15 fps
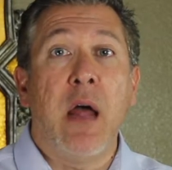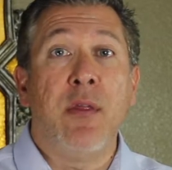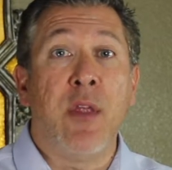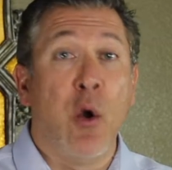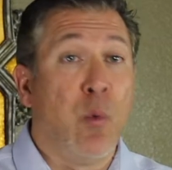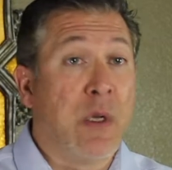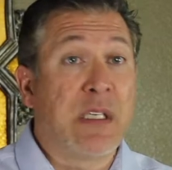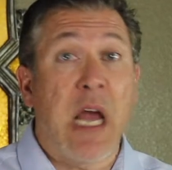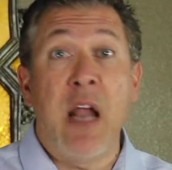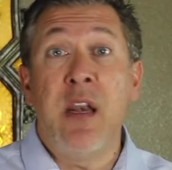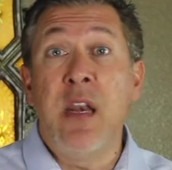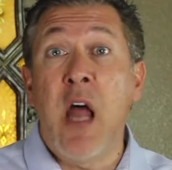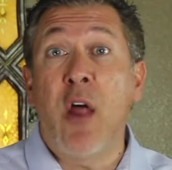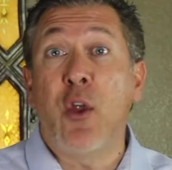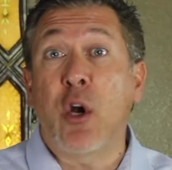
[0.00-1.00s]
there was
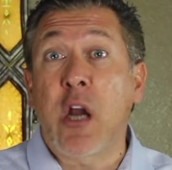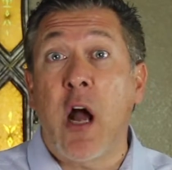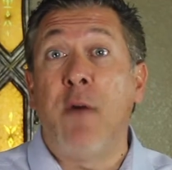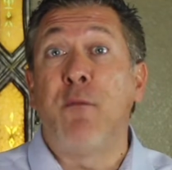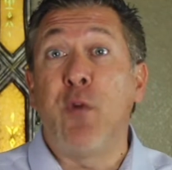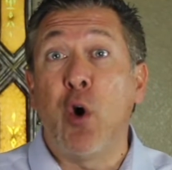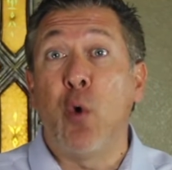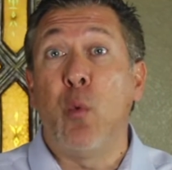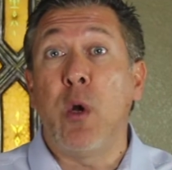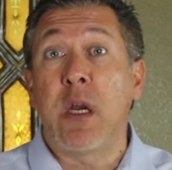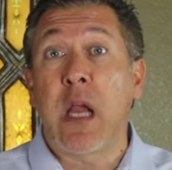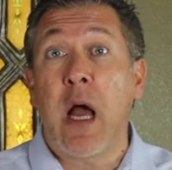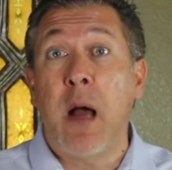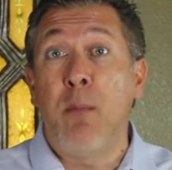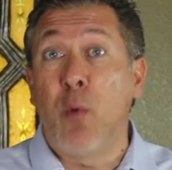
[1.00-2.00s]
another comforter
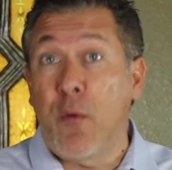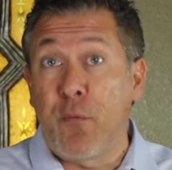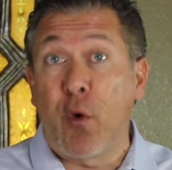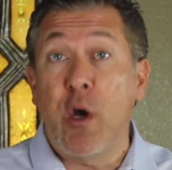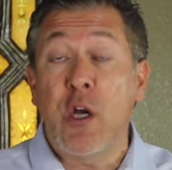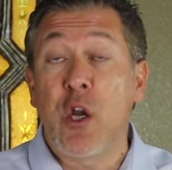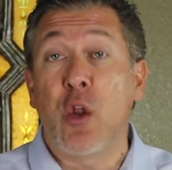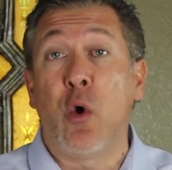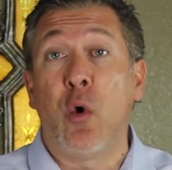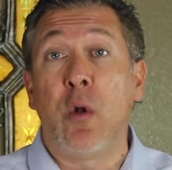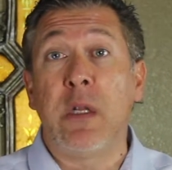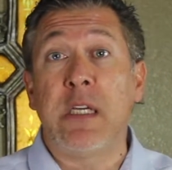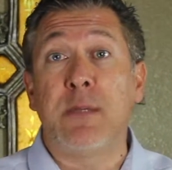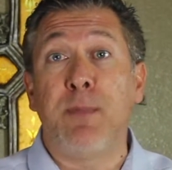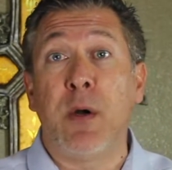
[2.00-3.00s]
would come, referring to the
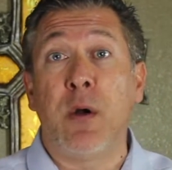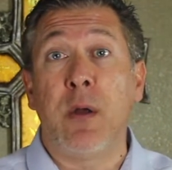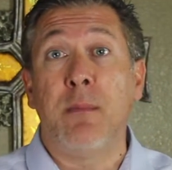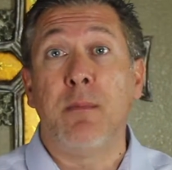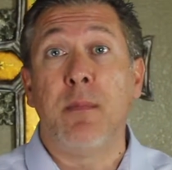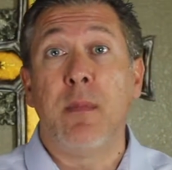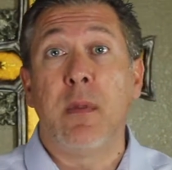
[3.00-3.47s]
Holy Spirit,